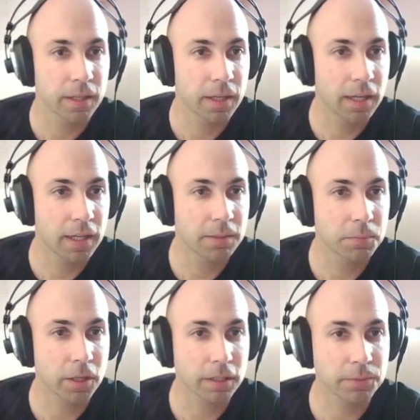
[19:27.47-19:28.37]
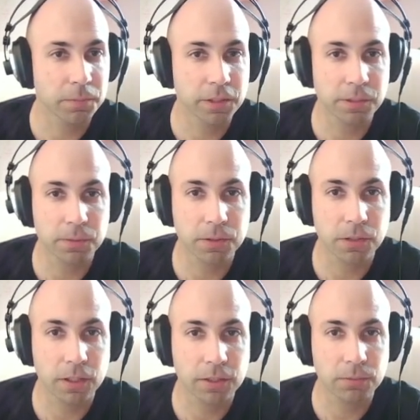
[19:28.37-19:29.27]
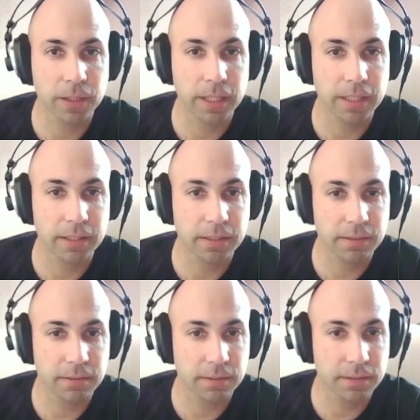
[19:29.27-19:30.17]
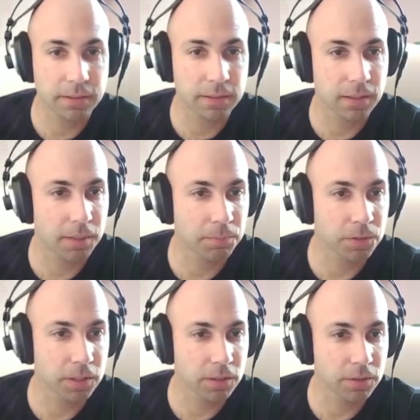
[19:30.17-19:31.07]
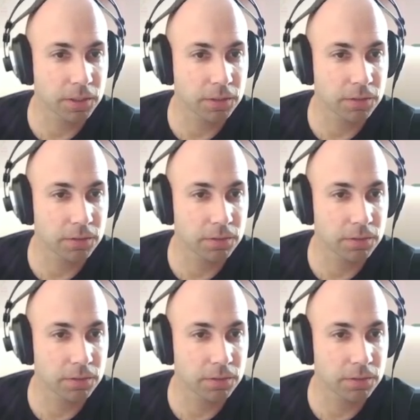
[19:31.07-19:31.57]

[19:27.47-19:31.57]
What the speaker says: And market for municipal solid waste, I'm still going to